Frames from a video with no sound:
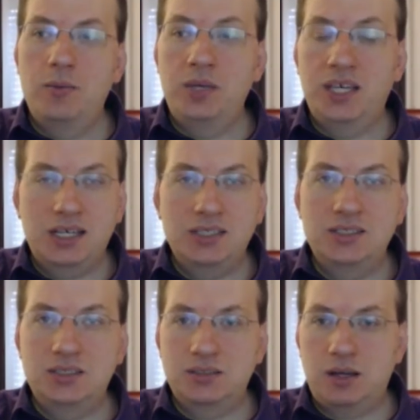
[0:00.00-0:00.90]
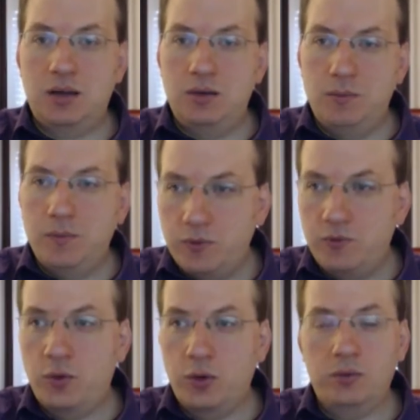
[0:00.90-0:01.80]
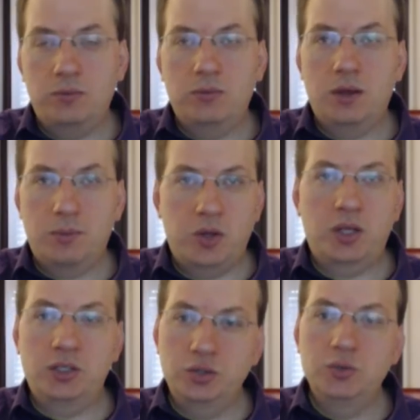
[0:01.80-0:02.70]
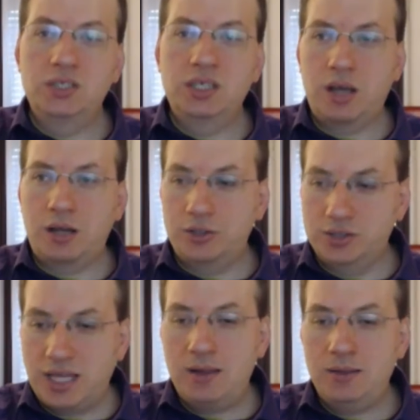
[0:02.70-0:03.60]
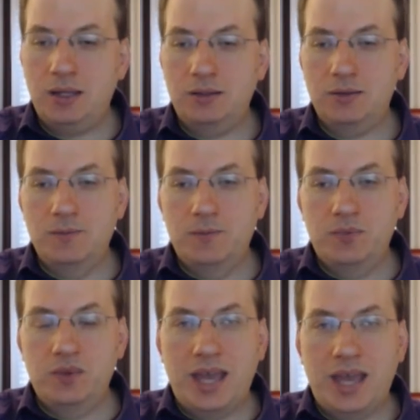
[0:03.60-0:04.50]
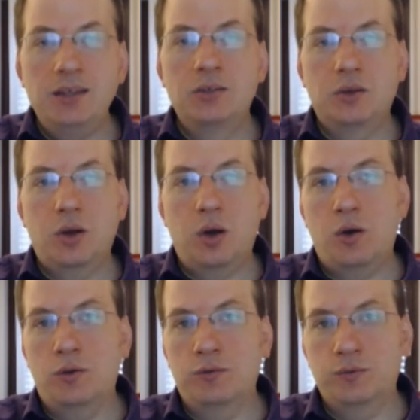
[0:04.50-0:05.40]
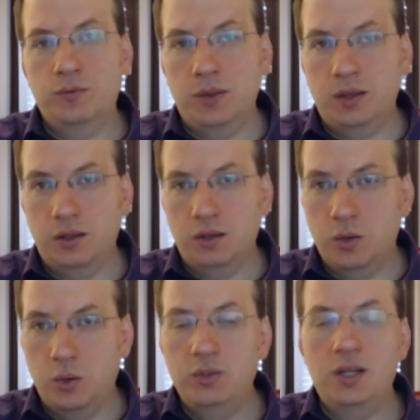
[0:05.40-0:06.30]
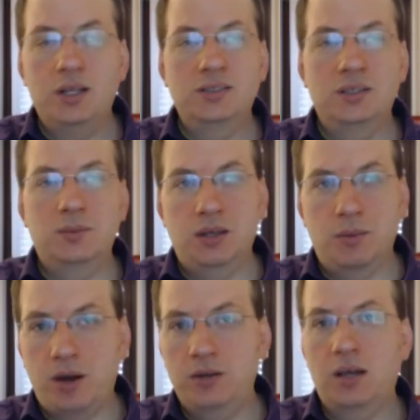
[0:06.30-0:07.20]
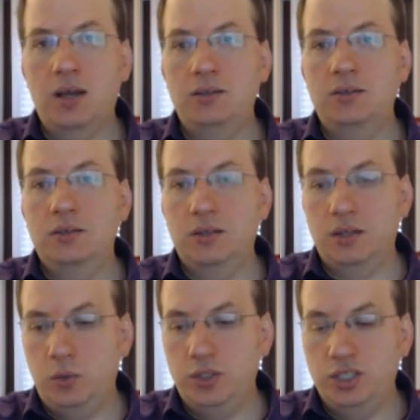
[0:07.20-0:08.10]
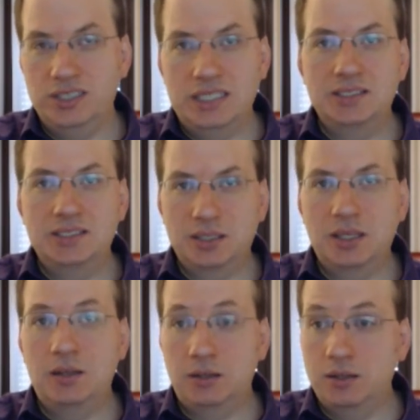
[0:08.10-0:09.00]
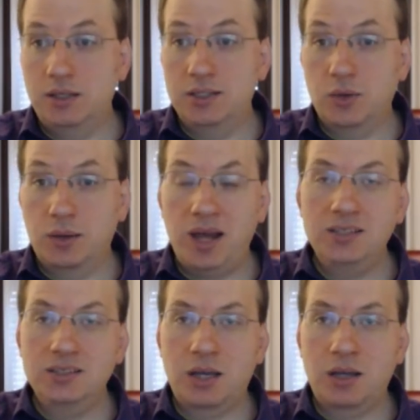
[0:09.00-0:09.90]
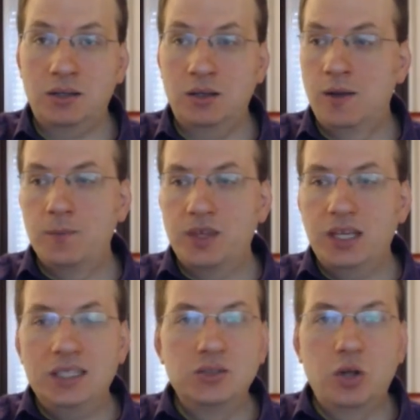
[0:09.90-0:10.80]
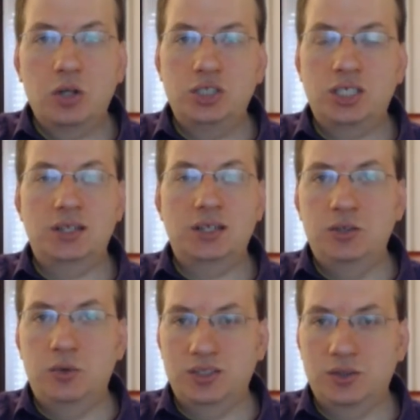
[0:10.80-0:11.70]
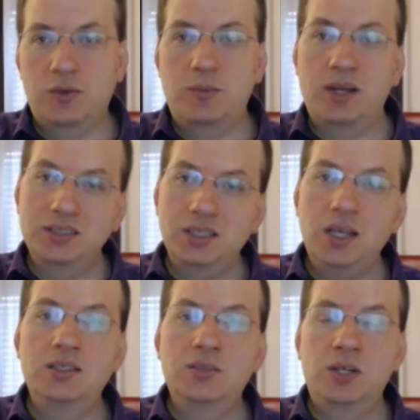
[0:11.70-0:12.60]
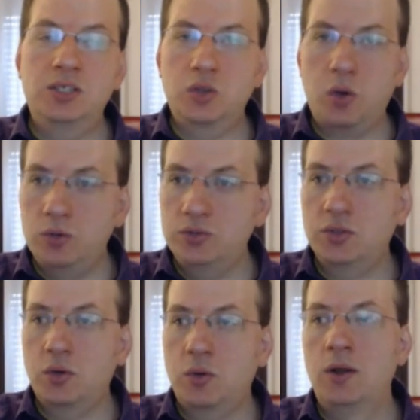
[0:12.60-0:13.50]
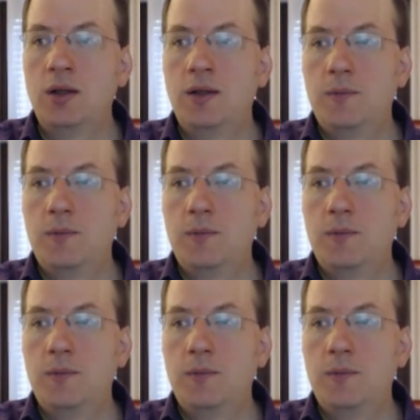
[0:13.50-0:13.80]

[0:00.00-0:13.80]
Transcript: Because for American Jews, they understand that the end of the colonialism and the apartheid which exists in Israel-Palestine is not just an interest of the Palestinians, but it's also